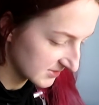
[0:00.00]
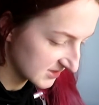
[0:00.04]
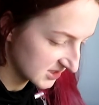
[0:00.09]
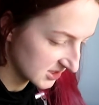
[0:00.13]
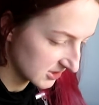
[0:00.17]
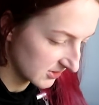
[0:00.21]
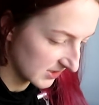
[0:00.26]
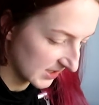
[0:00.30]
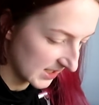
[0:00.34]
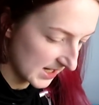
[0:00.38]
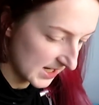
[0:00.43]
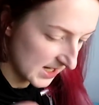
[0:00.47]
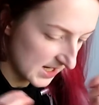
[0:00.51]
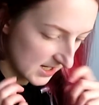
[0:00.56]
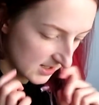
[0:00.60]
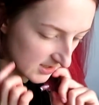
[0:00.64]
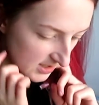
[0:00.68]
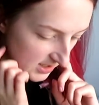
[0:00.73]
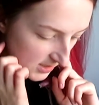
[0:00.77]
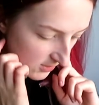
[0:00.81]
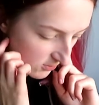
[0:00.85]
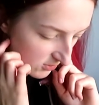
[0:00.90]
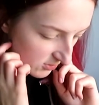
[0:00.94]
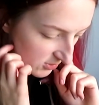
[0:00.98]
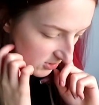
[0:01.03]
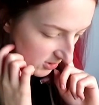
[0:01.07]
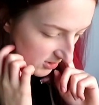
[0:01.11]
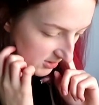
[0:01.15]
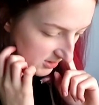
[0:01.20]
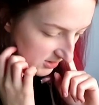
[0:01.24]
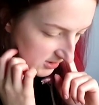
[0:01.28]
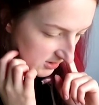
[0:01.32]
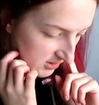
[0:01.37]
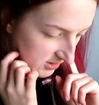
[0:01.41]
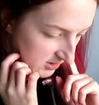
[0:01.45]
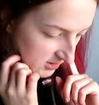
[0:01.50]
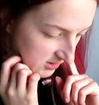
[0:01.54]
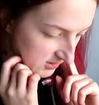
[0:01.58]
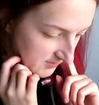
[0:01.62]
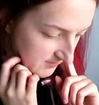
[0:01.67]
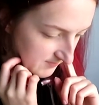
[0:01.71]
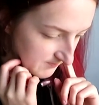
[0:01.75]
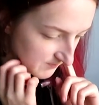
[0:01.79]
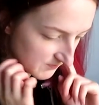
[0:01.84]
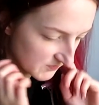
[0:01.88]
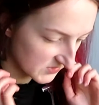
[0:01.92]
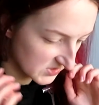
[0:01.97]
So yeah, now we're gonna
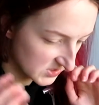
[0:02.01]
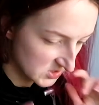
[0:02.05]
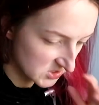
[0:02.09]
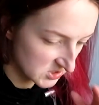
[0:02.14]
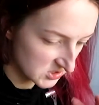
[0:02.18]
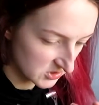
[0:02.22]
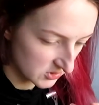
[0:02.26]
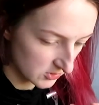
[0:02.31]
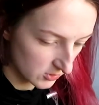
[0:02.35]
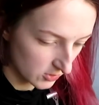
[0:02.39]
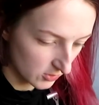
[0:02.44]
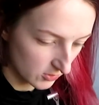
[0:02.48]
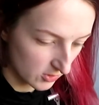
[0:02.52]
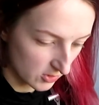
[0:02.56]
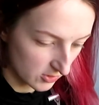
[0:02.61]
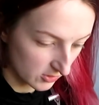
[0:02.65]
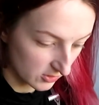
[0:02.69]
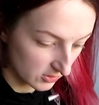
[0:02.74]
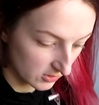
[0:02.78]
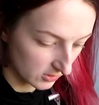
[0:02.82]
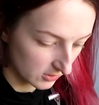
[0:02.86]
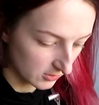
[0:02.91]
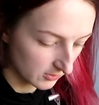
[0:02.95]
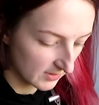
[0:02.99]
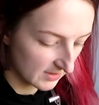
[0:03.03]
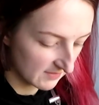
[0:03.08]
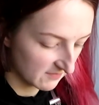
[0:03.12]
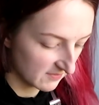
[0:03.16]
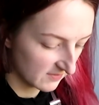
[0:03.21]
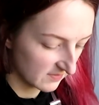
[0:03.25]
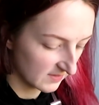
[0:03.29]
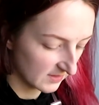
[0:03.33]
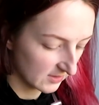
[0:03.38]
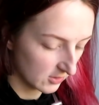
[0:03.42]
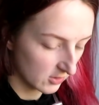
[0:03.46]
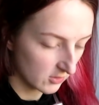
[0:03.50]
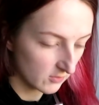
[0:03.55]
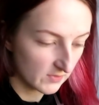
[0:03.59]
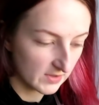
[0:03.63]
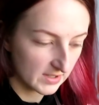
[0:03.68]
sew or glue everything on.